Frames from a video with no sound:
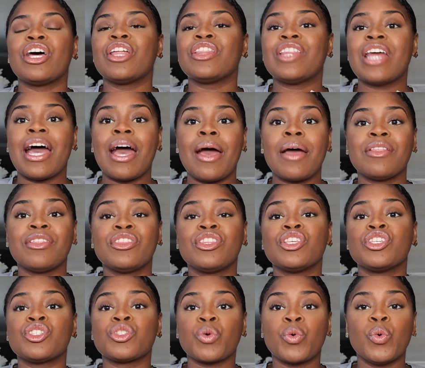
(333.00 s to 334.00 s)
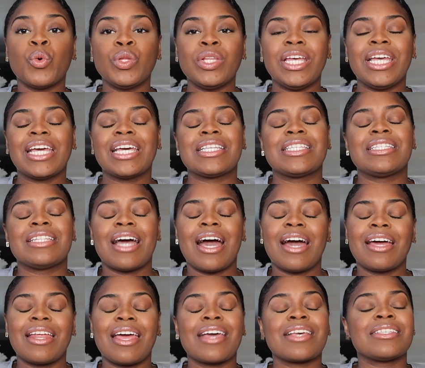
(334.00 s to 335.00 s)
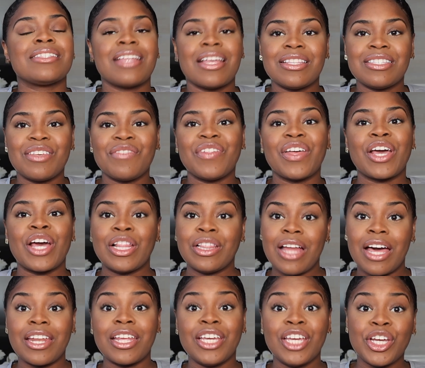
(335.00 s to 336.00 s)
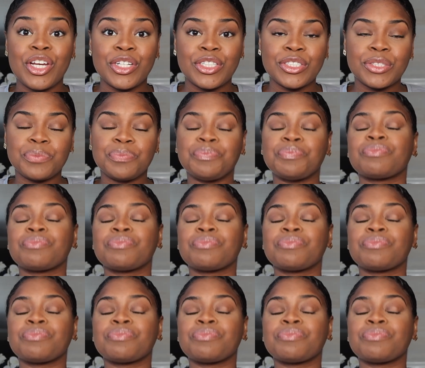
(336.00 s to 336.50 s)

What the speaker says: that the schooling is not extensive, like a lot of years.